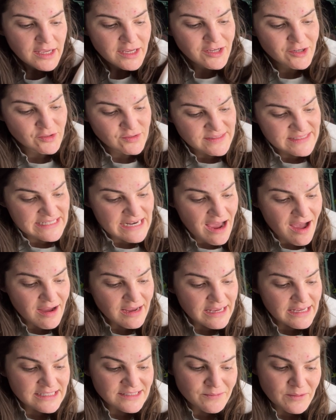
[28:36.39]
your stock,
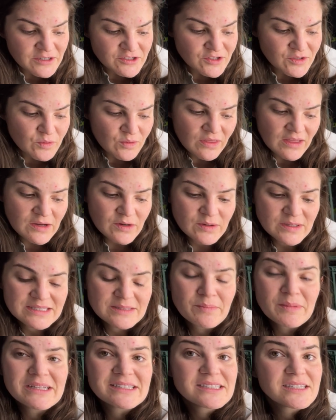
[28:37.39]
especially with how
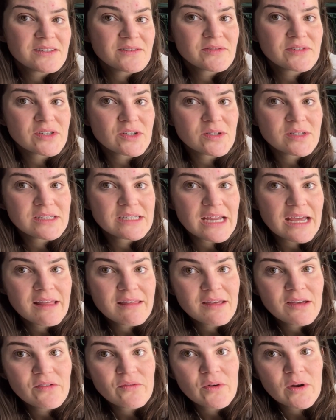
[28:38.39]
expensive certain
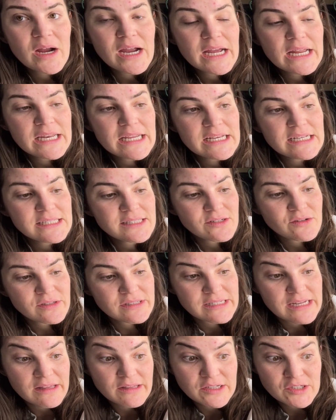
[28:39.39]
dahlia varieties, certain
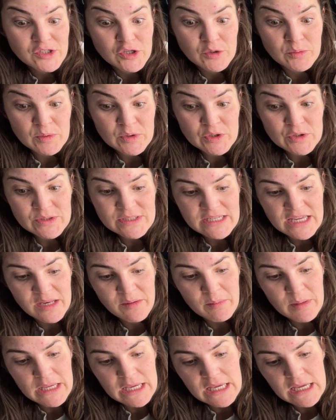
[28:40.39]
dahlia tubers can
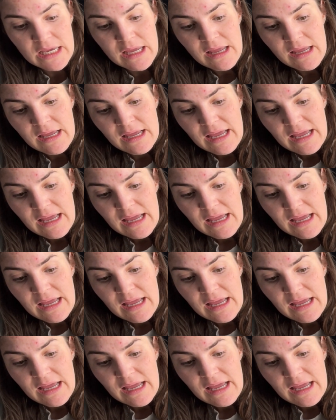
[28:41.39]
be,